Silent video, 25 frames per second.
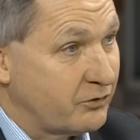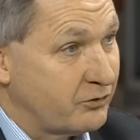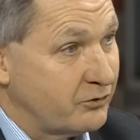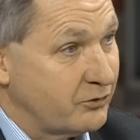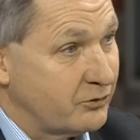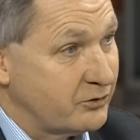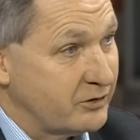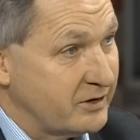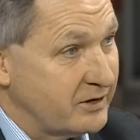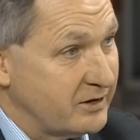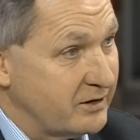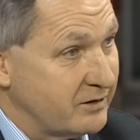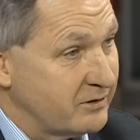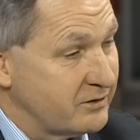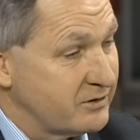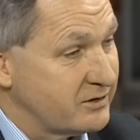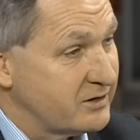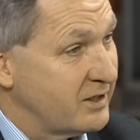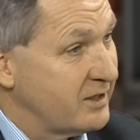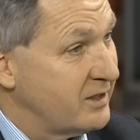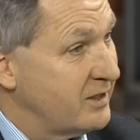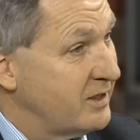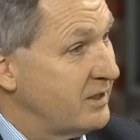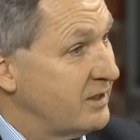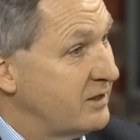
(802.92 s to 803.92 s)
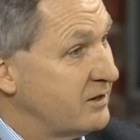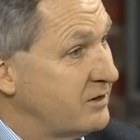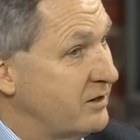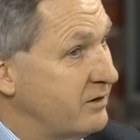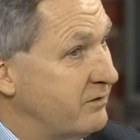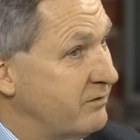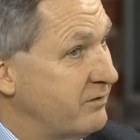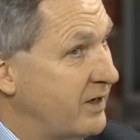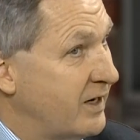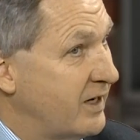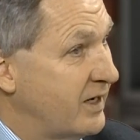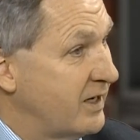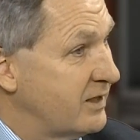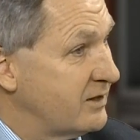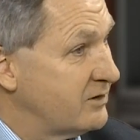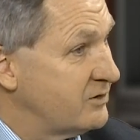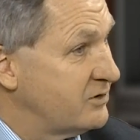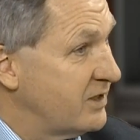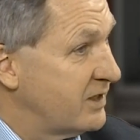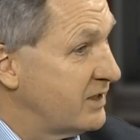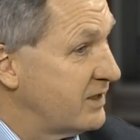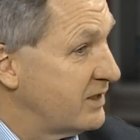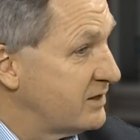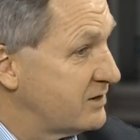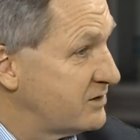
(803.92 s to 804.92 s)
for 30 years, they've
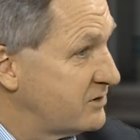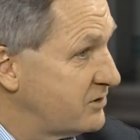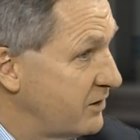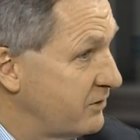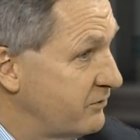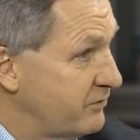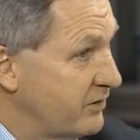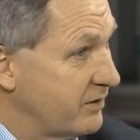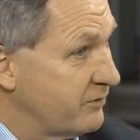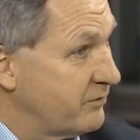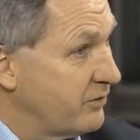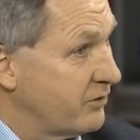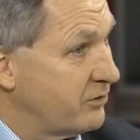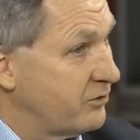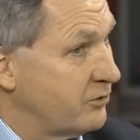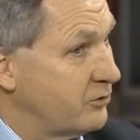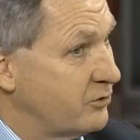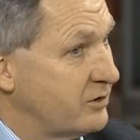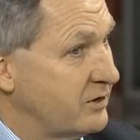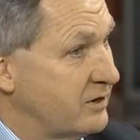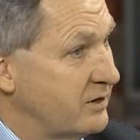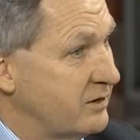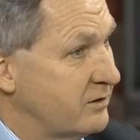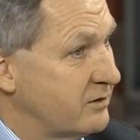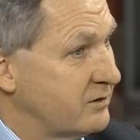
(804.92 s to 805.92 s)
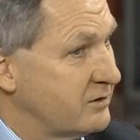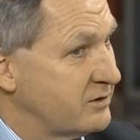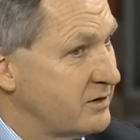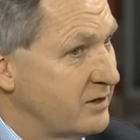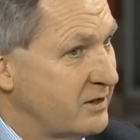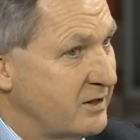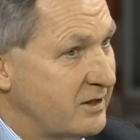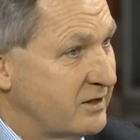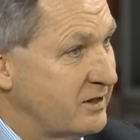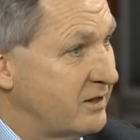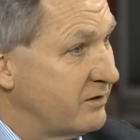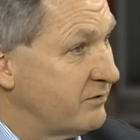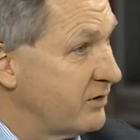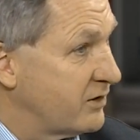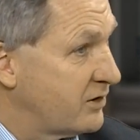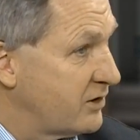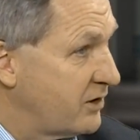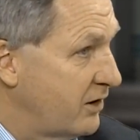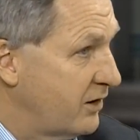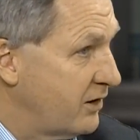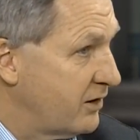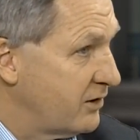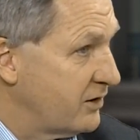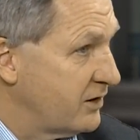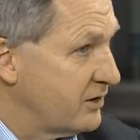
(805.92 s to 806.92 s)
had Servier for 30 years, they've
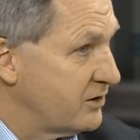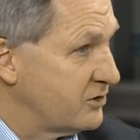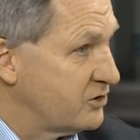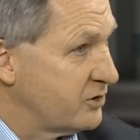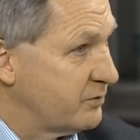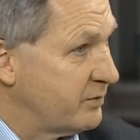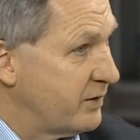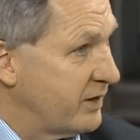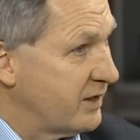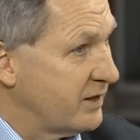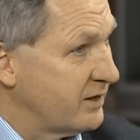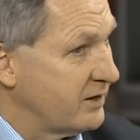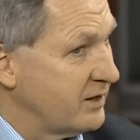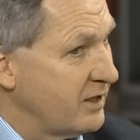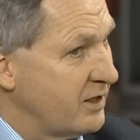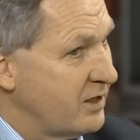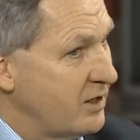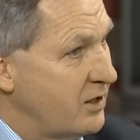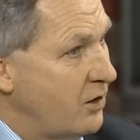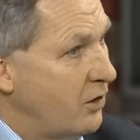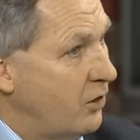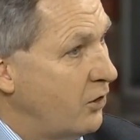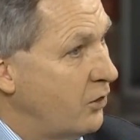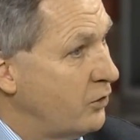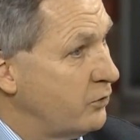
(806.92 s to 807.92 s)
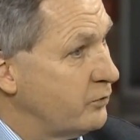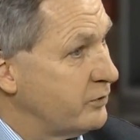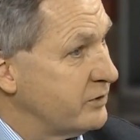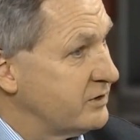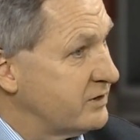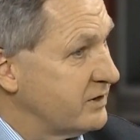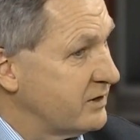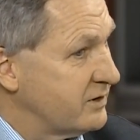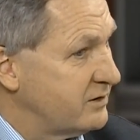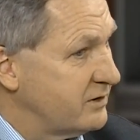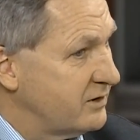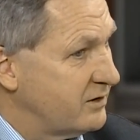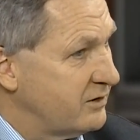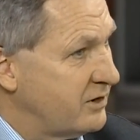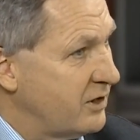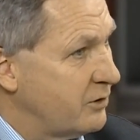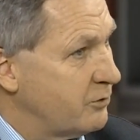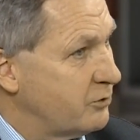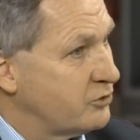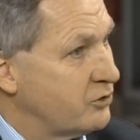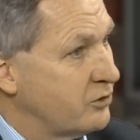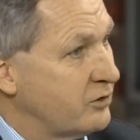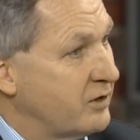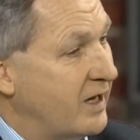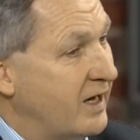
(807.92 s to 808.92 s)
had Karna in Japan. All we did,
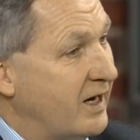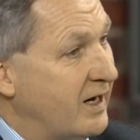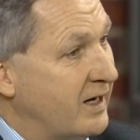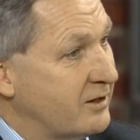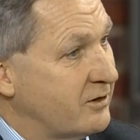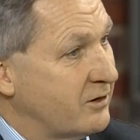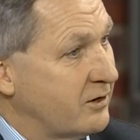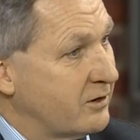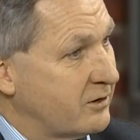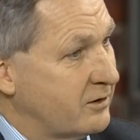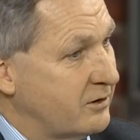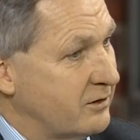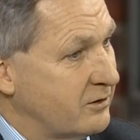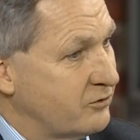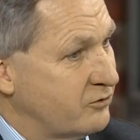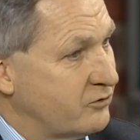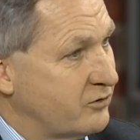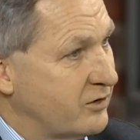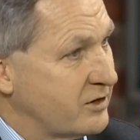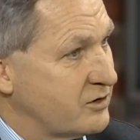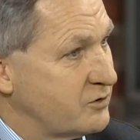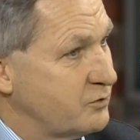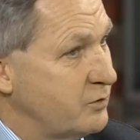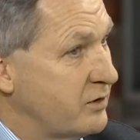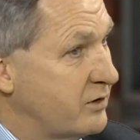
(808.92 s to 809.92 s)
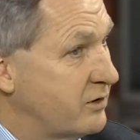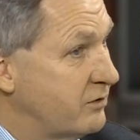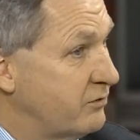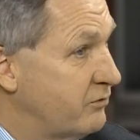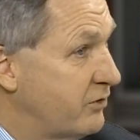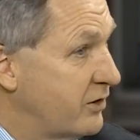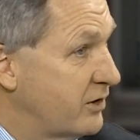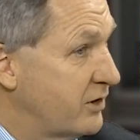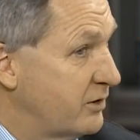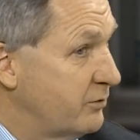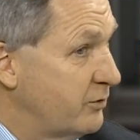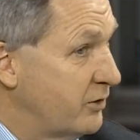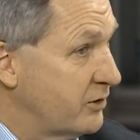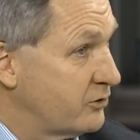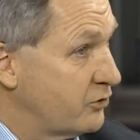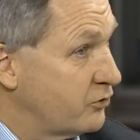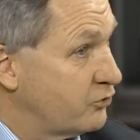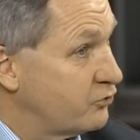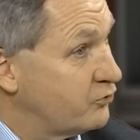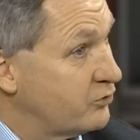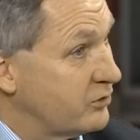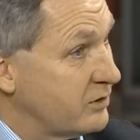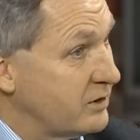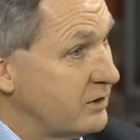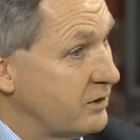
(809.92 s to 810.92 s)
they were doing ad hoc contracts, we converted them all to
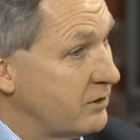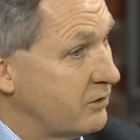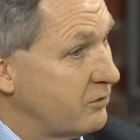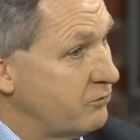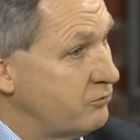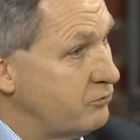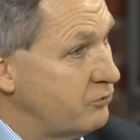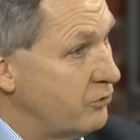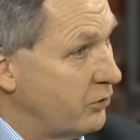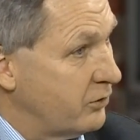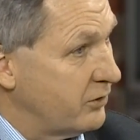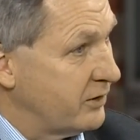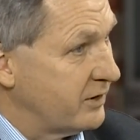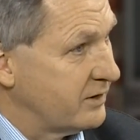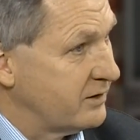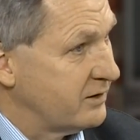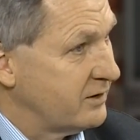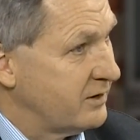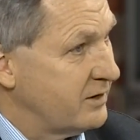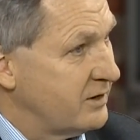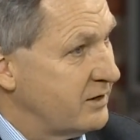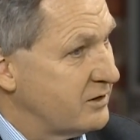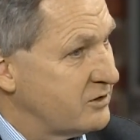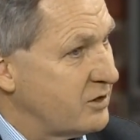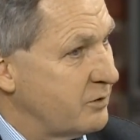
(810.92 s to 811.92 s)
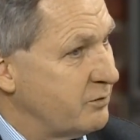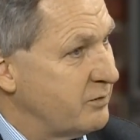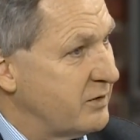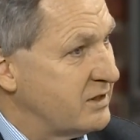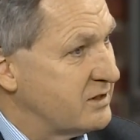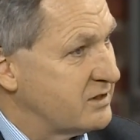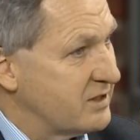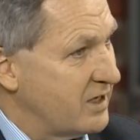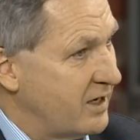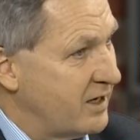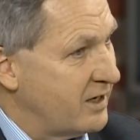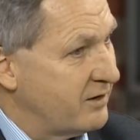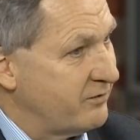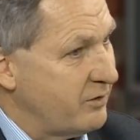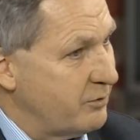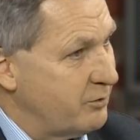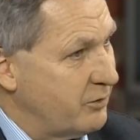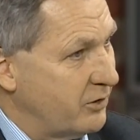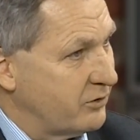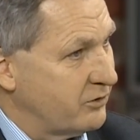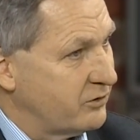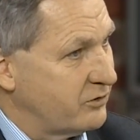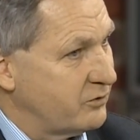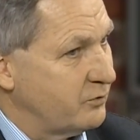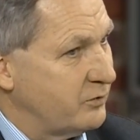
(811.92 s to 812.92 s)
3-year rolling. So that means every
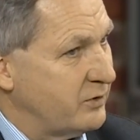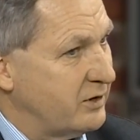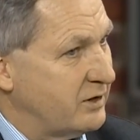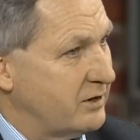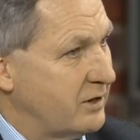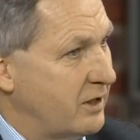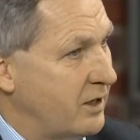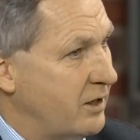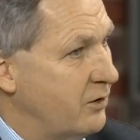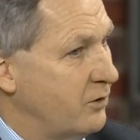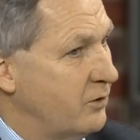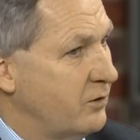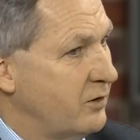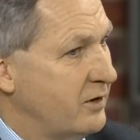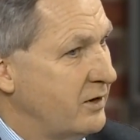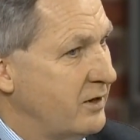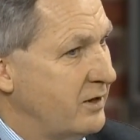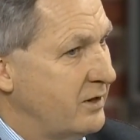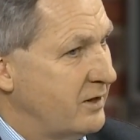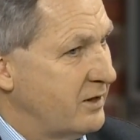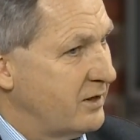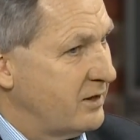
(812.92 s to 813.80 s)
month we know